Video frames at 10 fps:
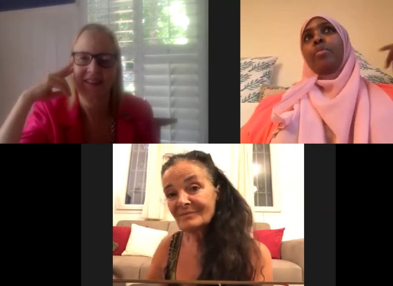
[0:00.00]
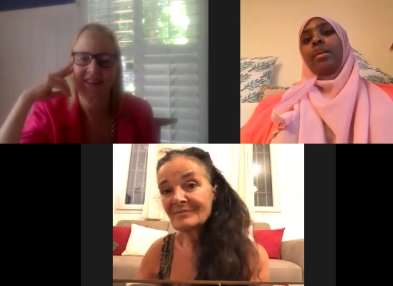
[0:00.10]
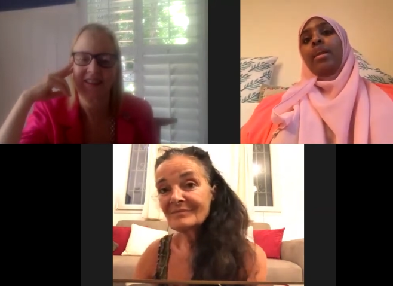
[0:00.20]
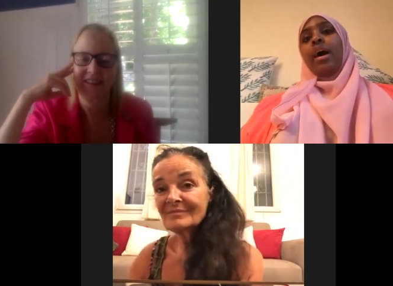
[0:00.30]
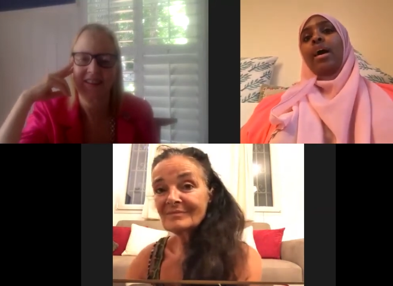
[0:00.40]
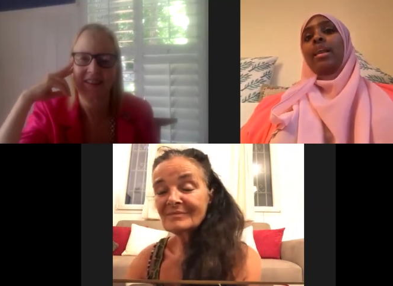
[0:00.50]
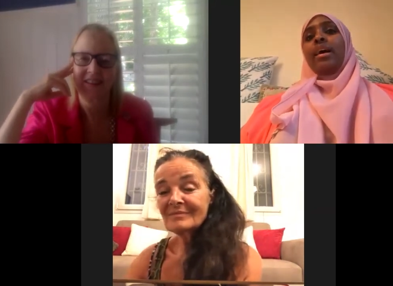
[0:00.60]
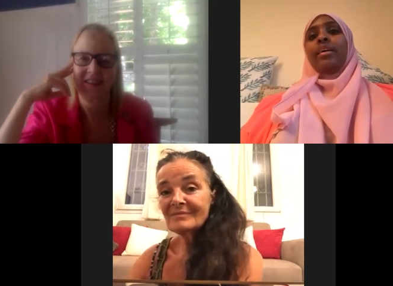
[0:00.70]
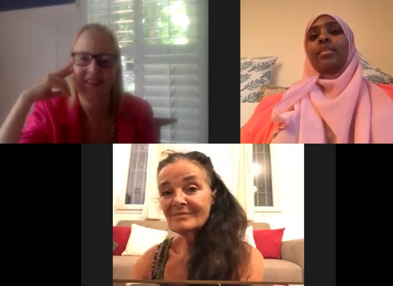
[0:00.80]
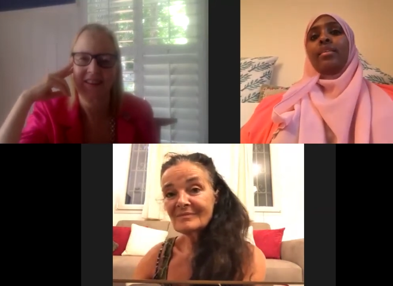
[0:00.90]
Speaker 1: and
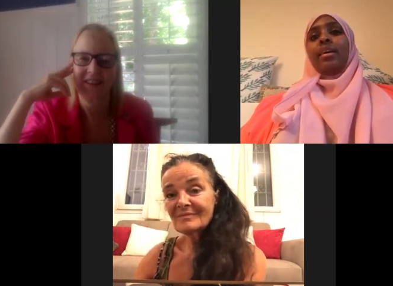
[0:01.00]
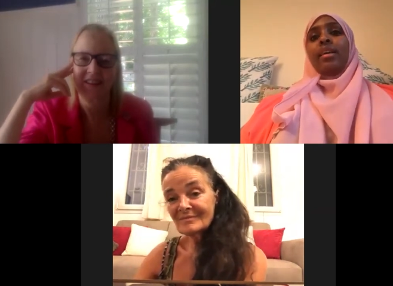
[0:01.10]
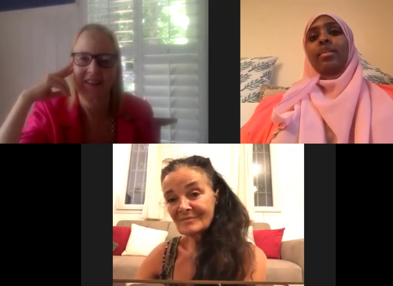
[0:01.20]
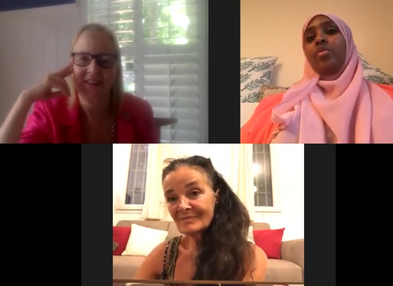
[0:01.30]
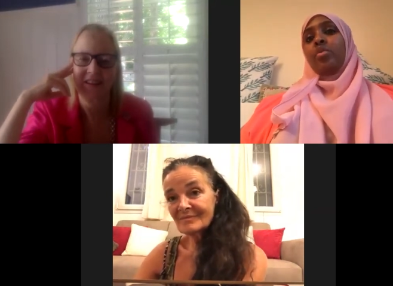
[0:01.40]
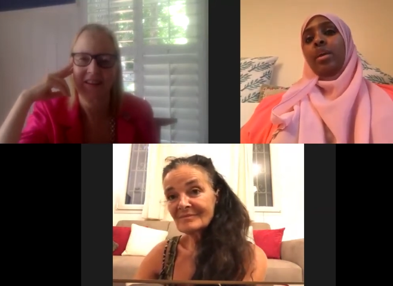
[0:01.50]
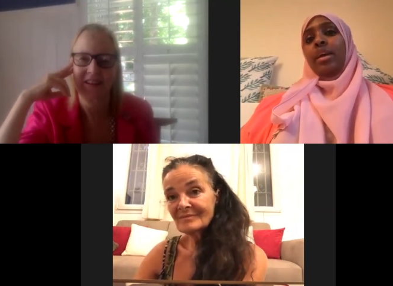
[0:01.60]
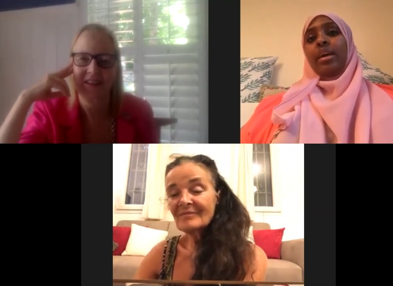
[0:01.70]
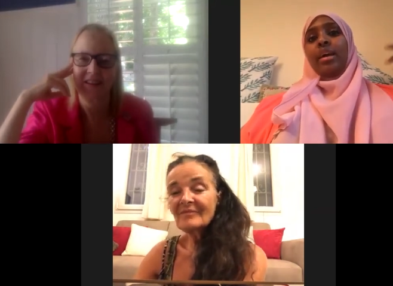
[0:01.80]
Ireland and UK and